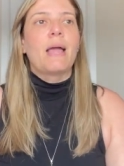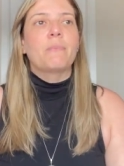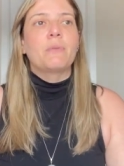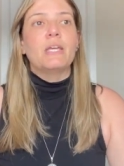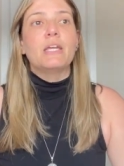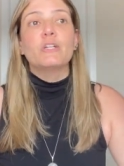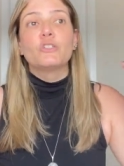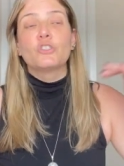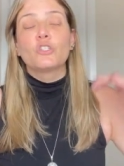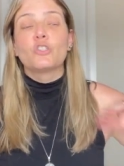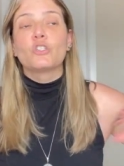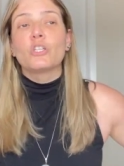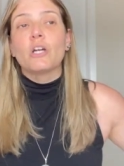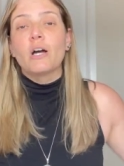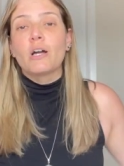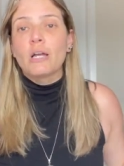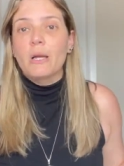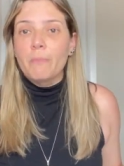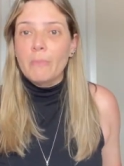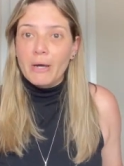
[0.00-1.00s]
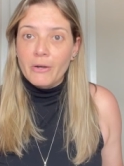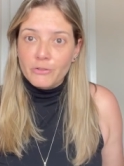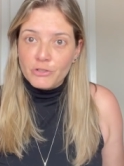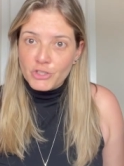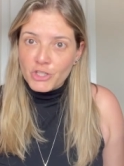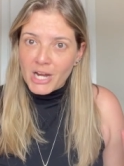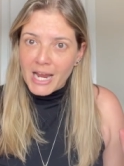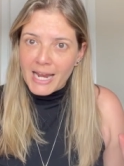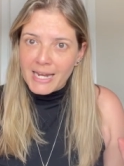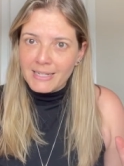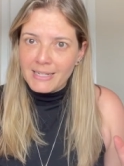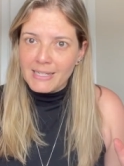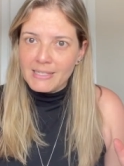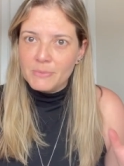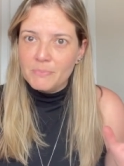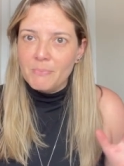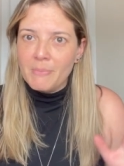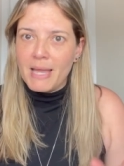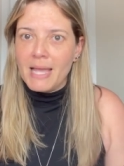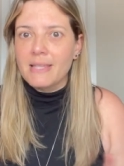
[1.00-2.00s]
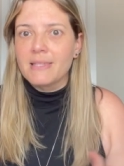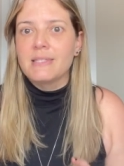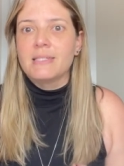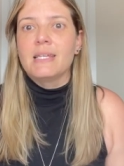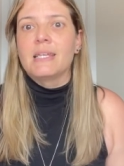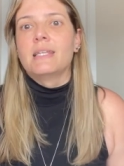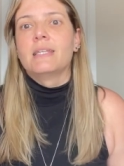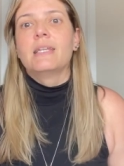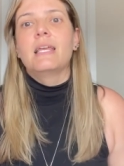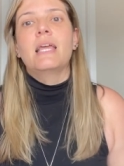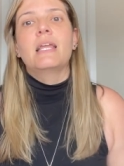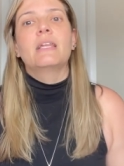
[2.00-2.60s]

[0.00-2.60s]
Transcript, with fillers: I'm here to talk about Chinese medicine.